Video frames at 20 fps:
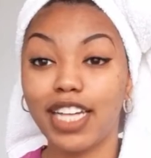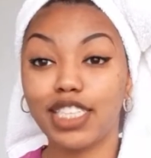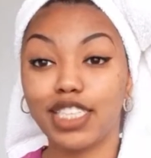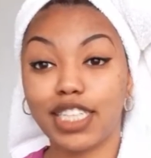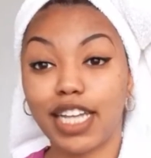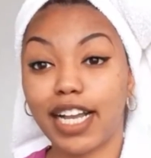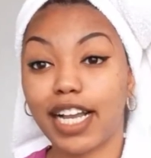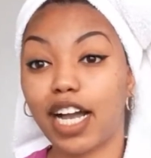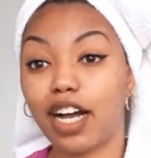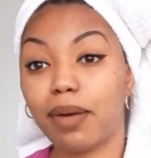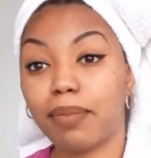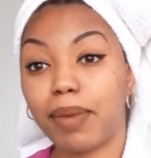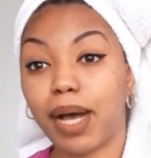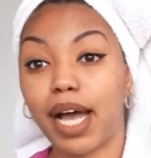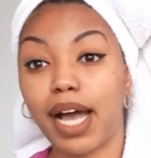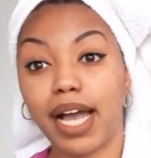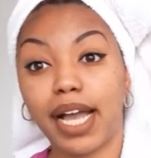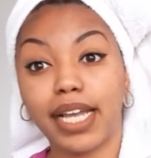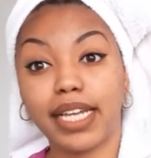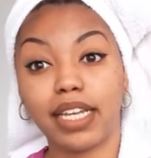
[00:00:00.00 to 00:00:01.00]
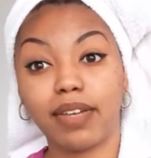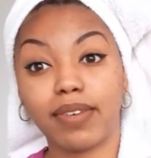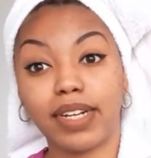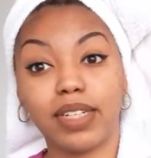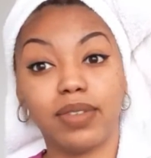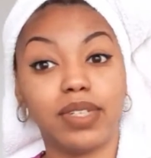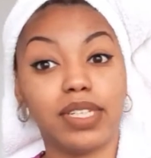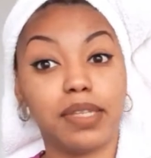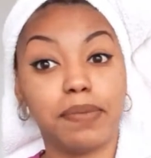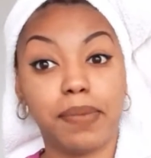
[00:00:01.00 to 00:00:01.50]
check out my Get Ready
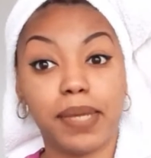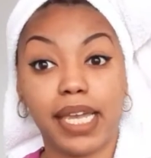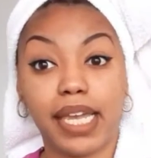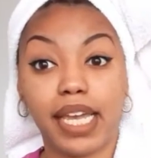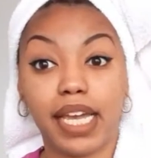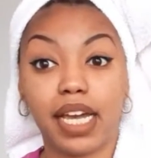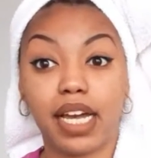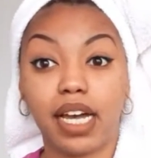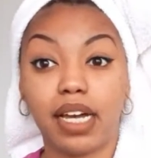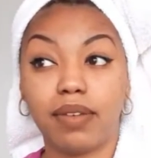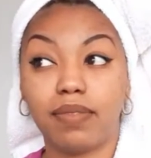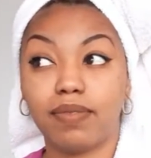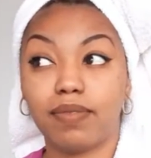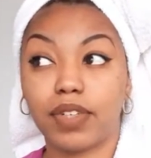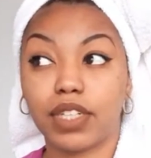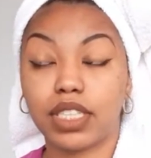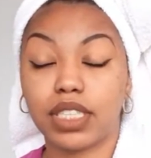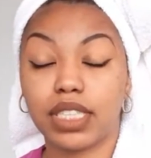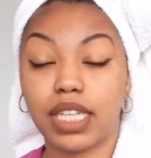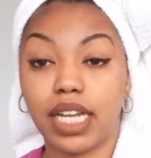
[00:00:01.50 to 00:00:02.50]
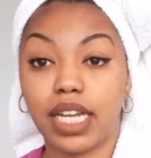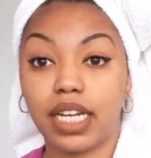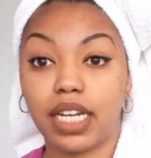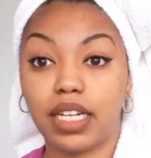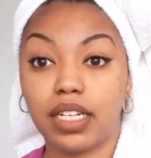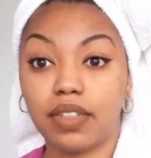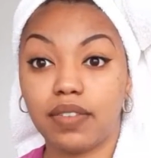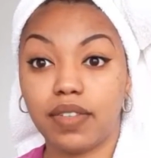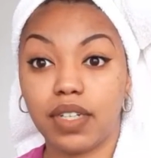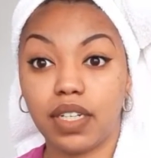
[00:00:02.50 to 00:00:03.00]
With Me first day
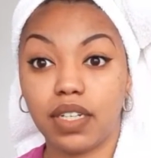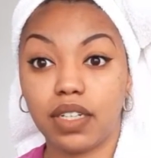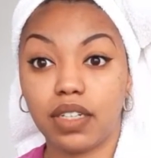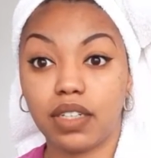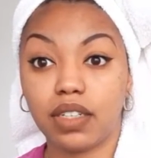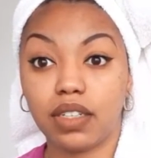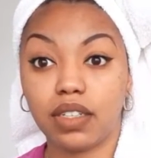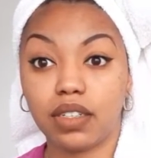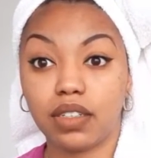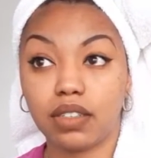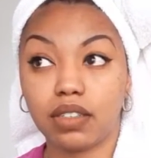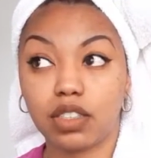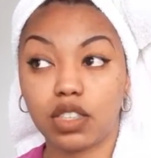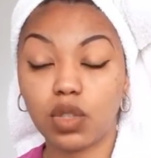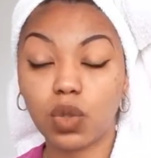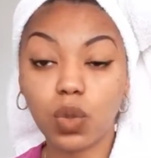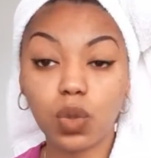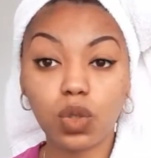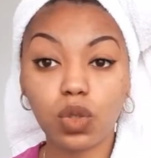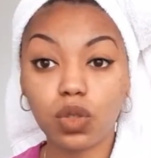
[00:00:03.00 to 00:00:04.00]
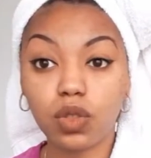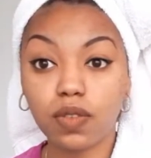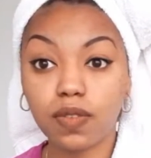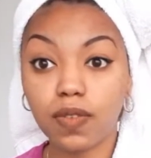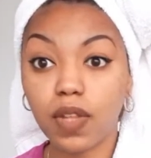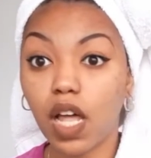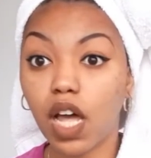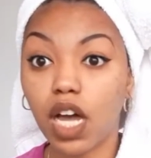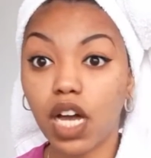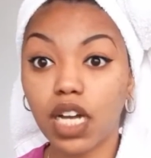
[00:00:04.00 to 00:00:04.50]
of school
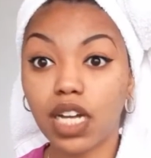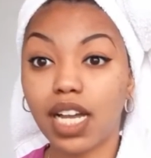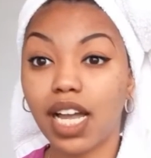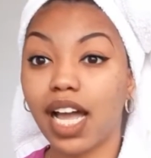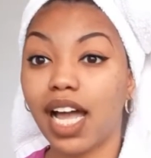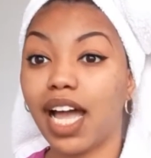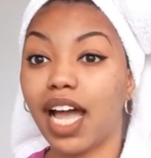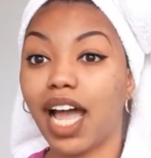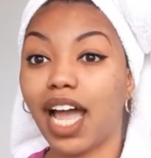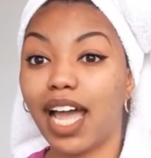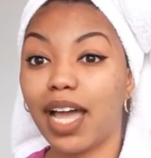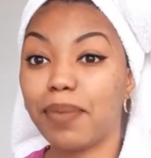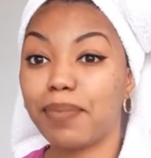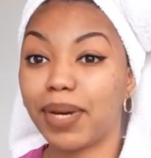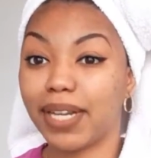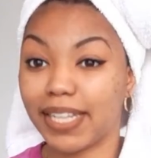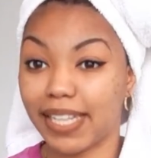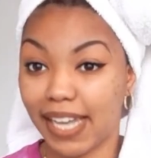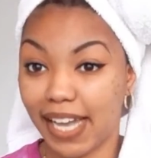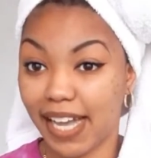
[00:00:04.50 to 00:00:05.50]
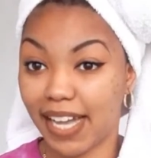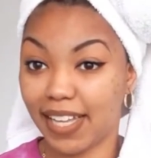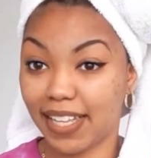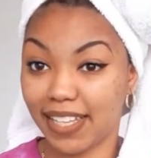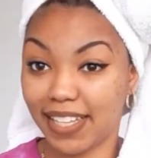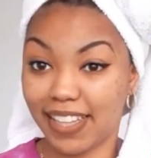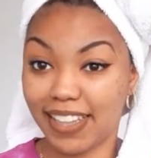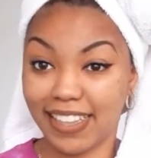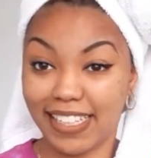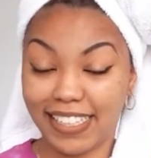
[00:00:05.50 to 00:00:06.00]
vlog. But yeah,
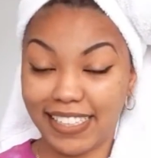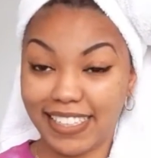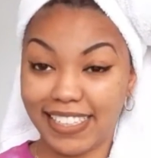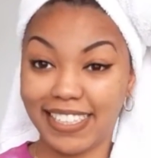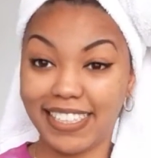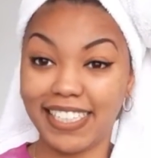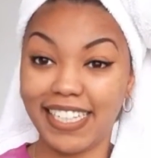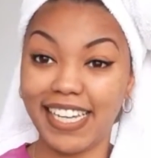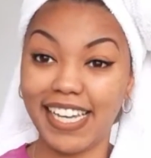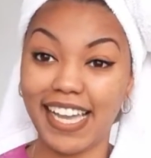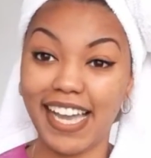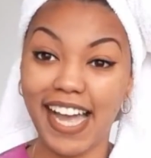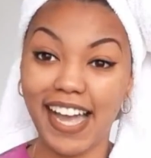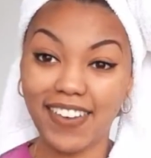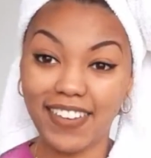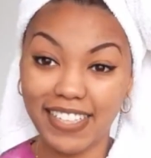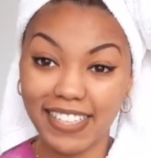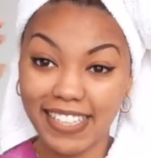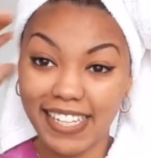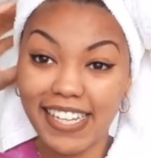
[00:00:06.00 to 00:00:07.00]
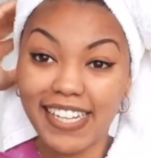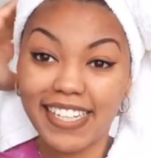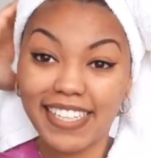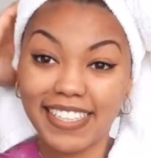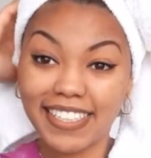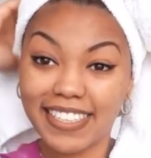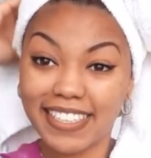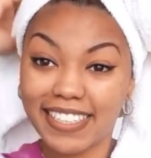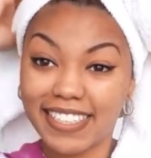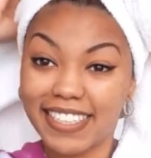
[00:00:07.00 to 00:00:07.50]
let's see how it
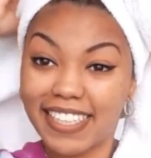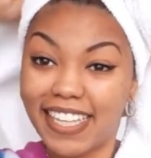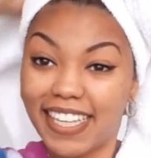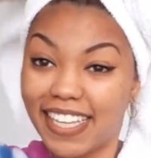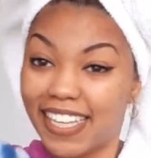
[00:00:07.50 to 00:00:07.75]
looks.